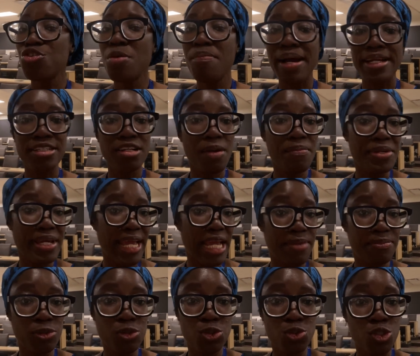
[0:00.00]
You might not be
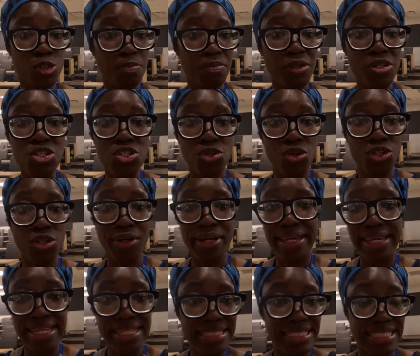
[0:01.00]
able to sponsor your
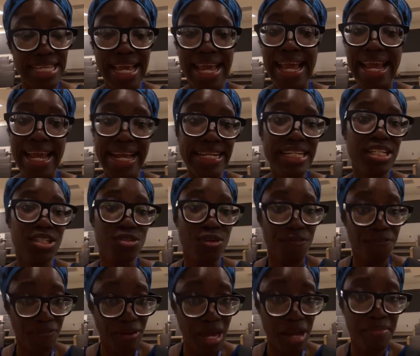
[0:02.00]
kids and
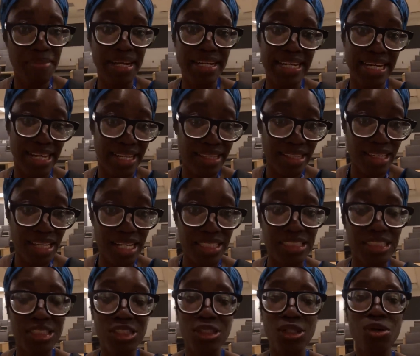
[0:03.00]
your family at large.
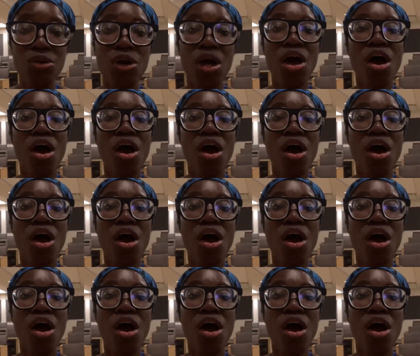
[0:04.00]
So